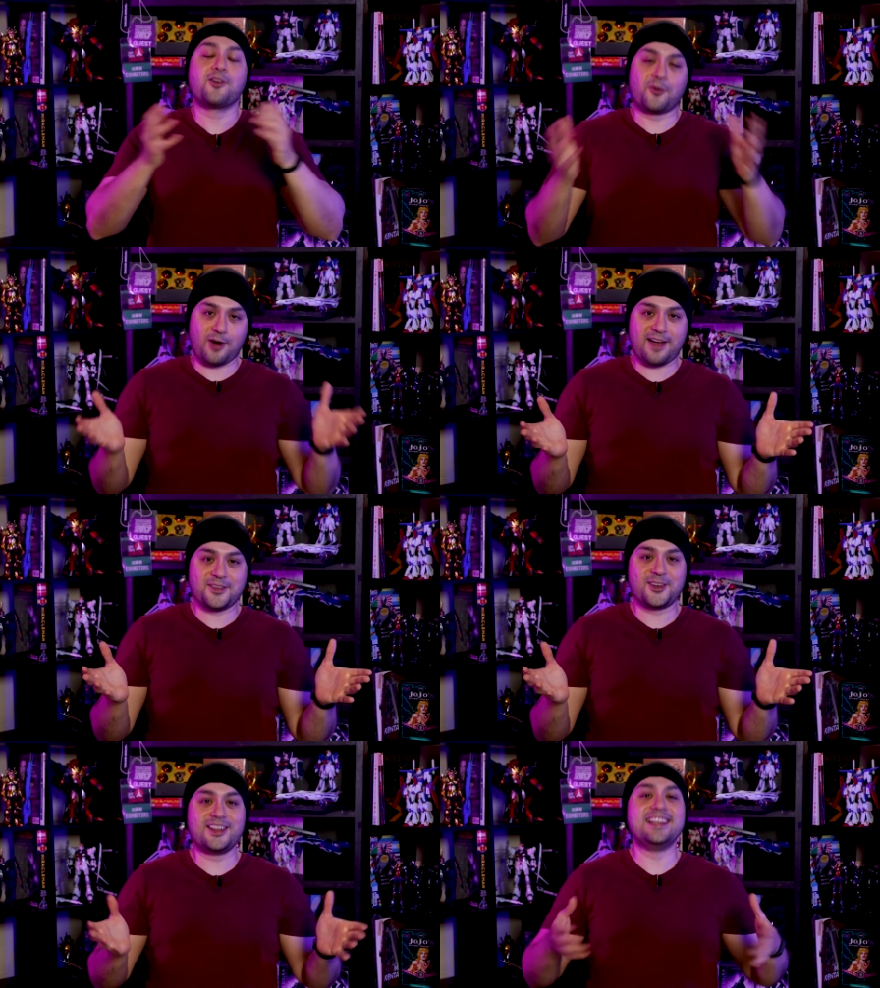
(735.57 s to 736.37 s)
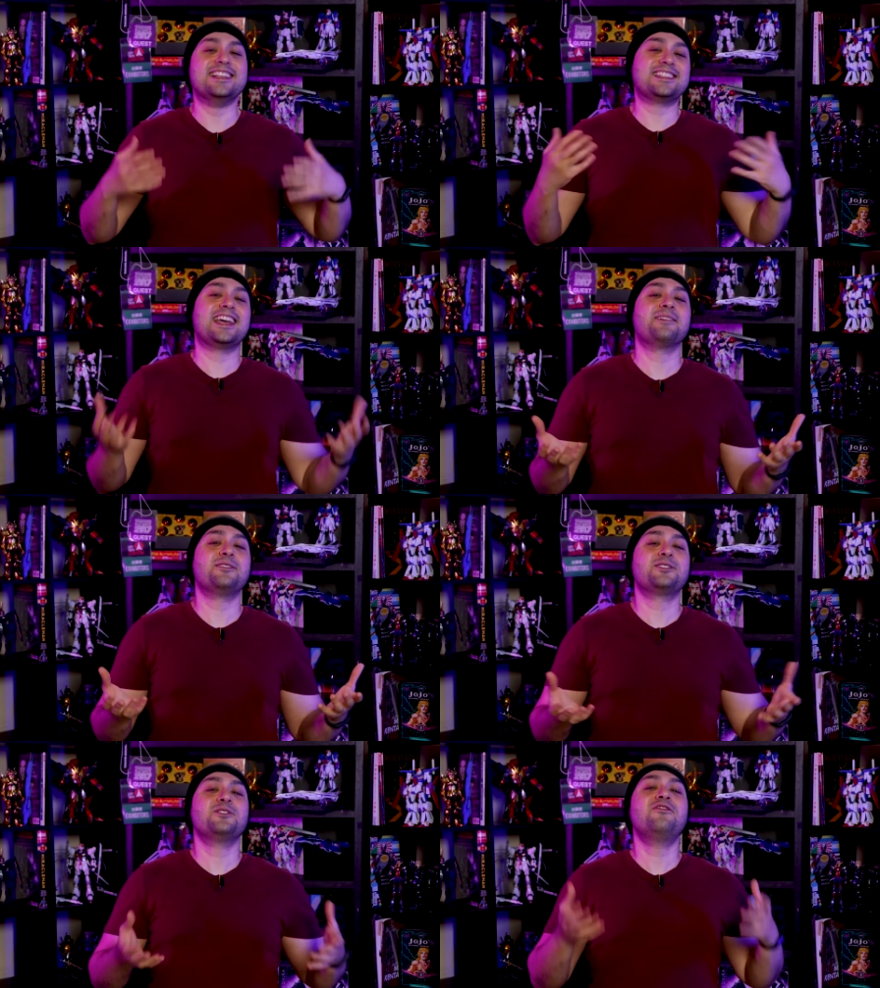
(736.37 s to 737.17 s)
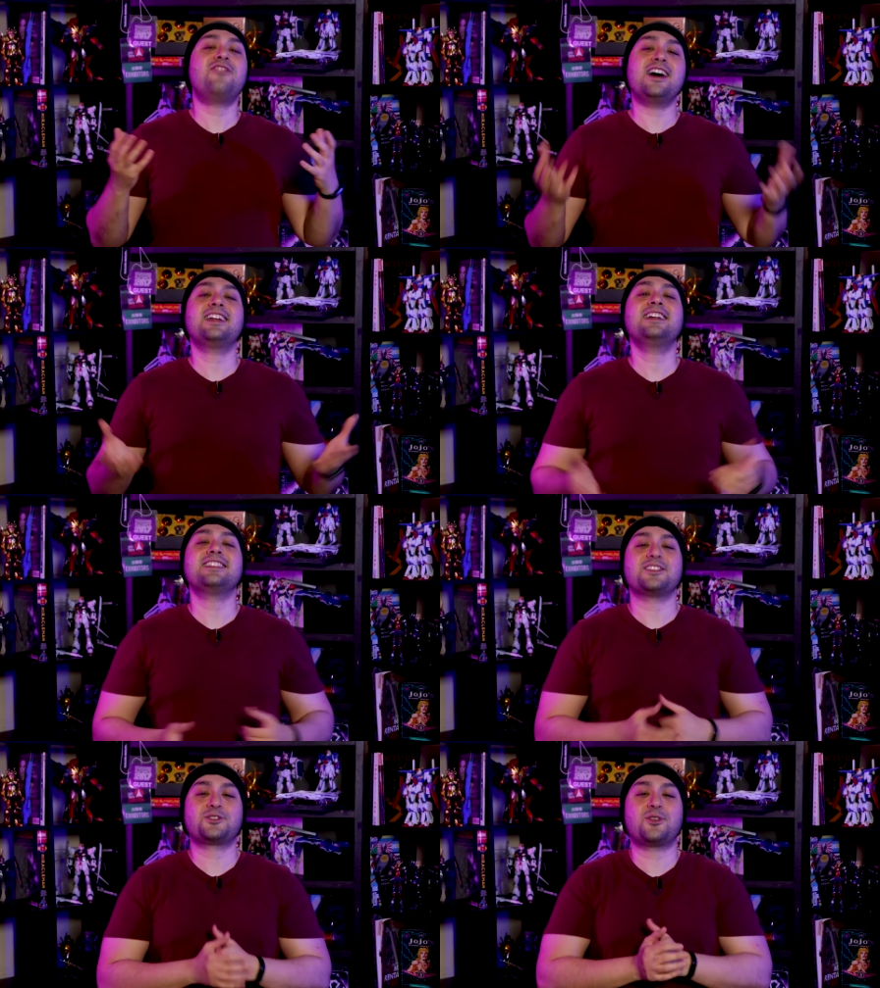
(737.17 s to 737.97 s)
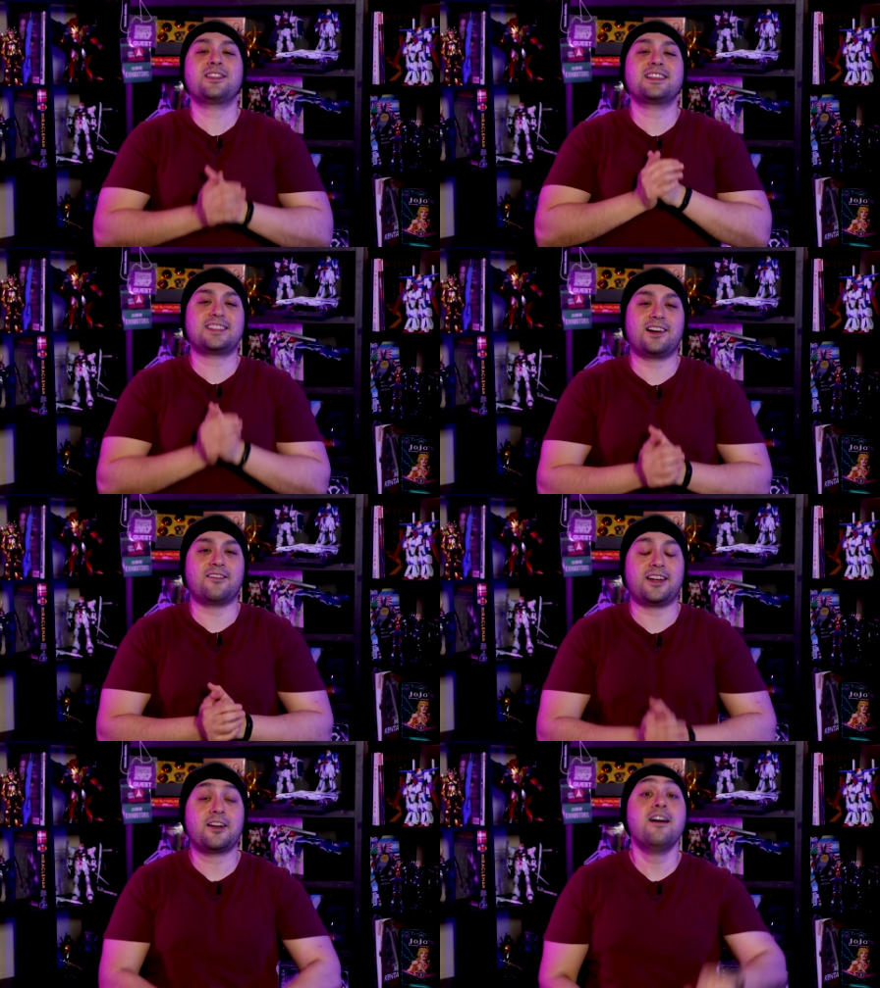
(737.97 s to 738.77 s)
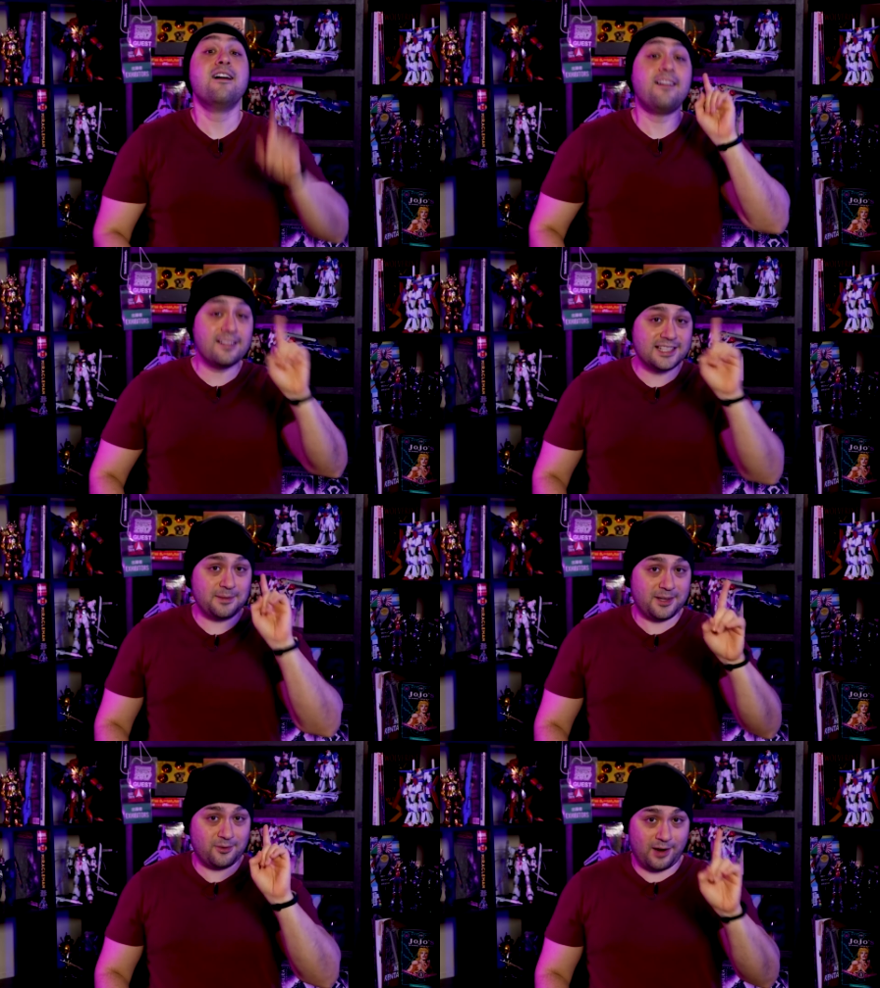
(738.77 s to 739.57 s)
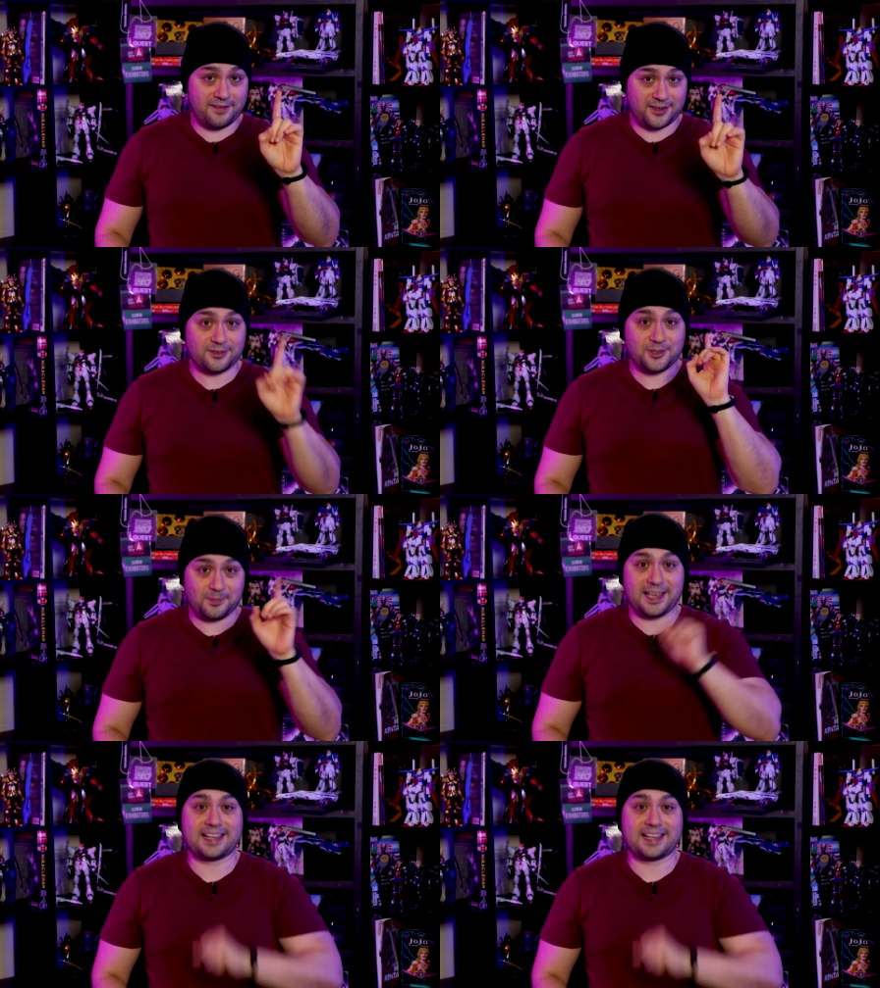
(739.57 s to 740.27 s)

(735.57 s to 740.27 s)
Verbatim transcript: Gravion is able to finally destroy the Zeravire. Ultimate Gravion, to be